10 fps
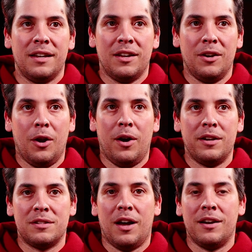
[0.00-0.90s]
you know, on
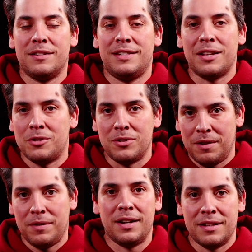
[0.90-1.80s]
his death
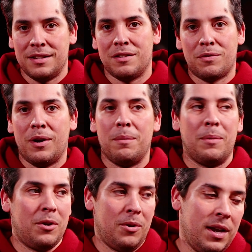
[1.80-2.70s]
certificate, it says Freddie
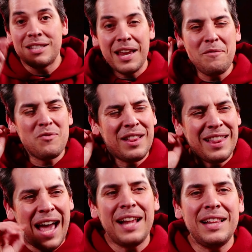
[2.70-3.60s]
Mercury. They
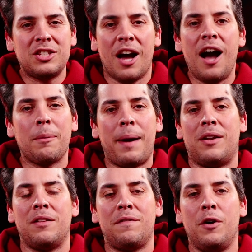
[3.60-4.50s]
lightly talk about
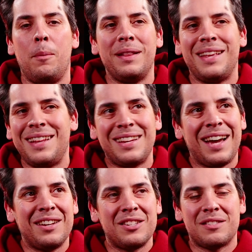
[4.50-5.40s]
it in the film, but then they
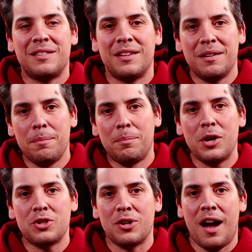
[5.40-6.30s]
kind of just
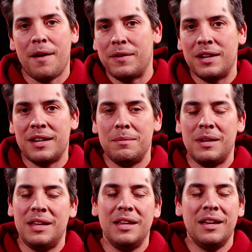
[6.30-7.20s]
brush it off, and
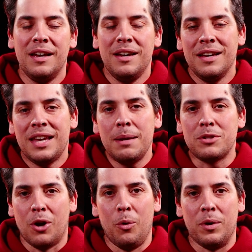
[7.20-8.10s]
he keeps
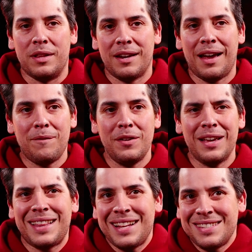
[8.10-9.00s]
going with it. And I feel
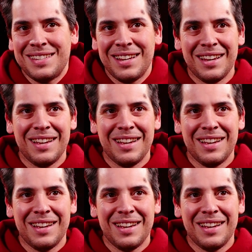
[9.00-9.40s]
like that's